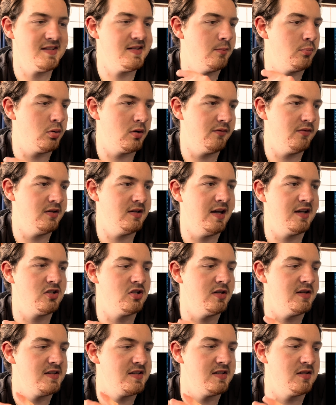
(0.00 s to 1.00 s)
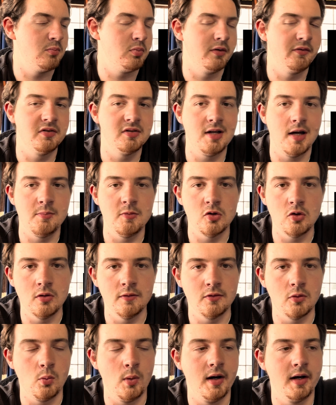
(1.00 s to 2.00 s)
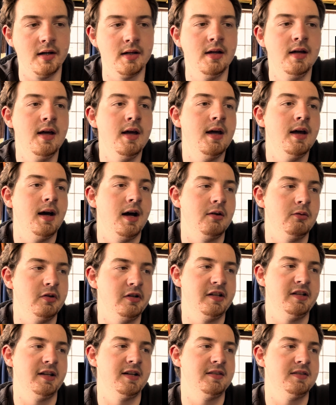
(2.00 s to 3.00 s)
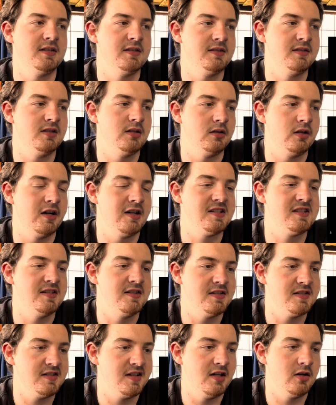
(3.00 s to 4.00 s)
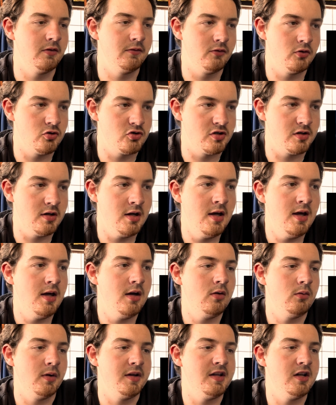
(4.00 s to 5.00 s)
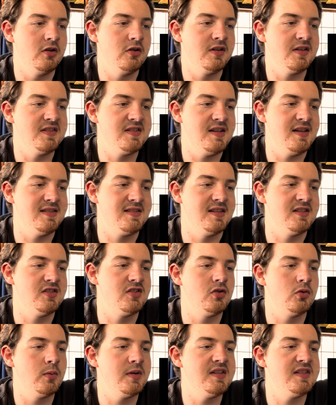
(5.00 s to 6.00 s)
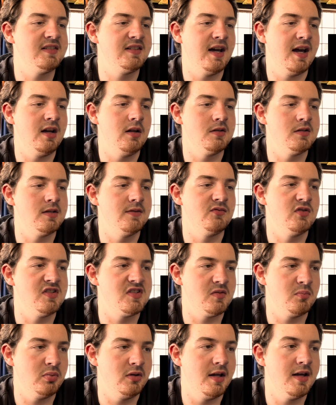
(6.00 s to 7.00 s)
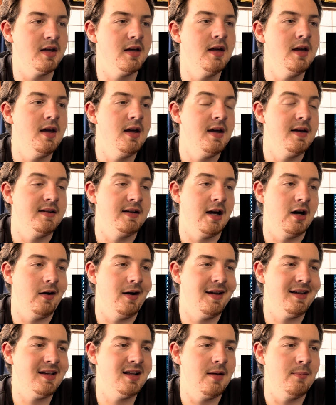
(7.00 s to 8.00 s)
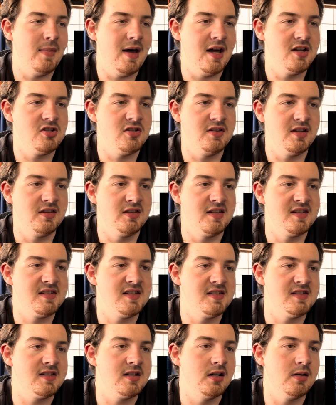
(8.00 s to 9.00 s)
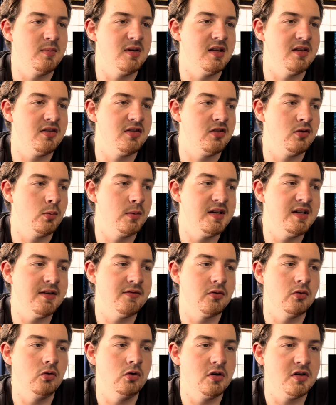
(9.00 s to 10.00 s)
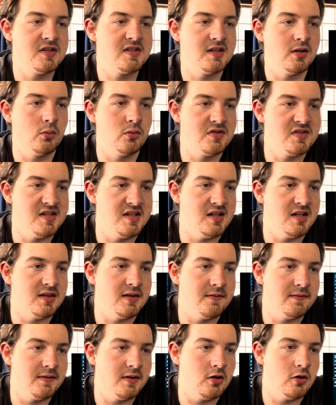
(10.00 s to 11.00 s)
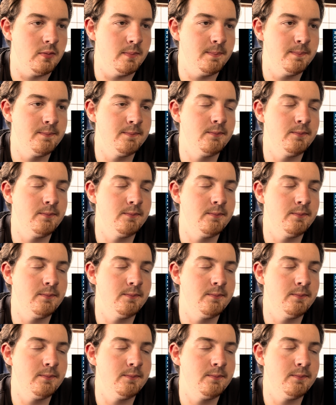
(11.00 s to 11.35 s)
a perfect, actually this is a perfect time to go over why I really like the deluxe and the standard version. Right here you can see it says 3 styles of display. Now I can imagine that this is going to be a 3 different looks that we're seeing in the film.